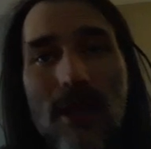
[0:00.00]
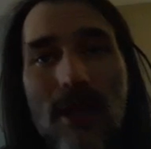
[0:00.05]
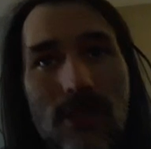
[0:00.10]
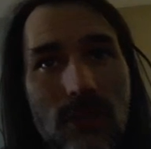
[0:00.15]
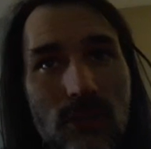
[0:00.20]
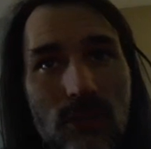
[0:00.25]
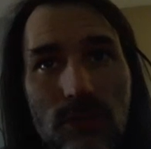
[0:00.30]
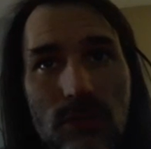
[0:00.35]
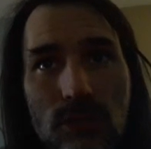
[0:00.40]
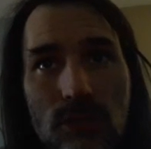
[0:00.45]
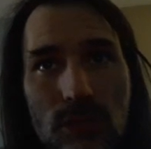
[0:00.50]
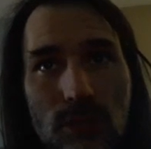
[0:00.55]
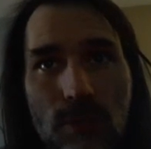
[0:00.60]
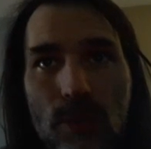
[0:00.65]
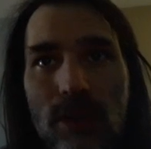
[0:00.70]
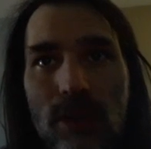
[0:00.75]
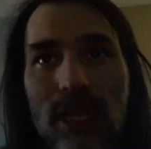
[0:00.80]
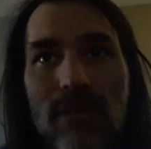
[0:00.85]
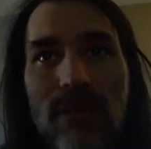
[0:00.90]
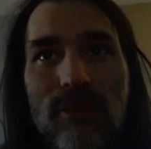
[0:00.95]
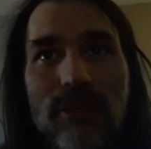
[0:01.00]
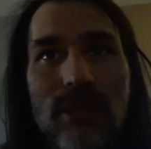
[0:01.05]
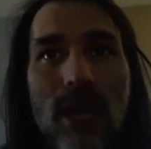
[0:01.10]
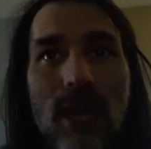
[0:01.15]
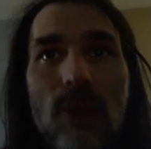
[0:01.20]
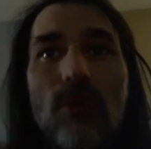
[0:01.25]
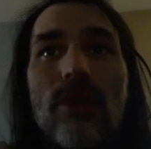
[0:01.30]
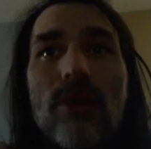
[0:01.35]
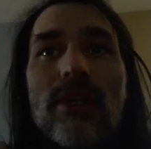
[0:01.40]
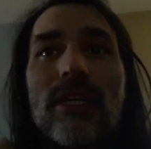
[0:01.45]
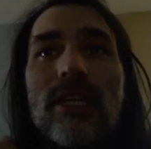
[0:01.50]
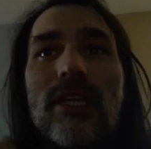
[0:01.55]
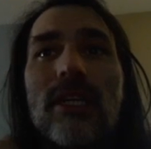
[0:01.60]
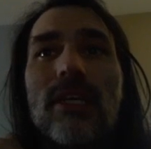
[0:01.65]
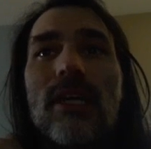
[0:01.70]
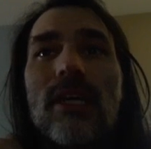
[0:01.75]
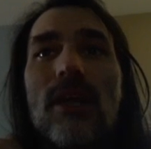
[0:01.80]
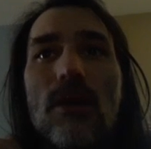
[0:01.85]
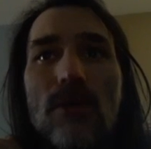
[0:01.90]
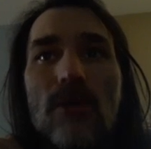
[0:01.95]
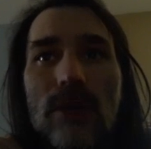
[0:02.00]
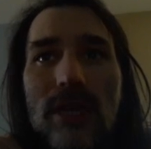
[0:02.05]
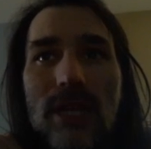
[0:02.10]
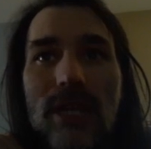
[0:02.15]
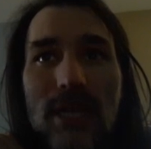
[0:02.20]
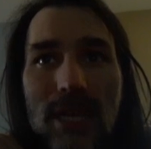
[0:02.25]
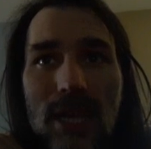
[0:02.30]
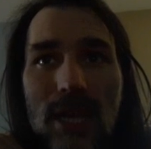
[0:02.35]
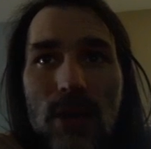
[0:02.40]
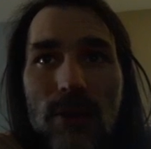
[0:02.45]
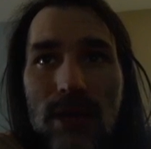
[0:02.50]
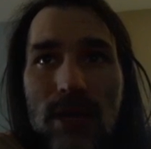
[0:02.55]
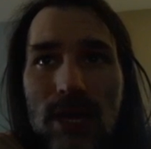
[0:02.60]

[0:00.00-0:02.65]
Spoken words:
this support level's not working, we're going to get out.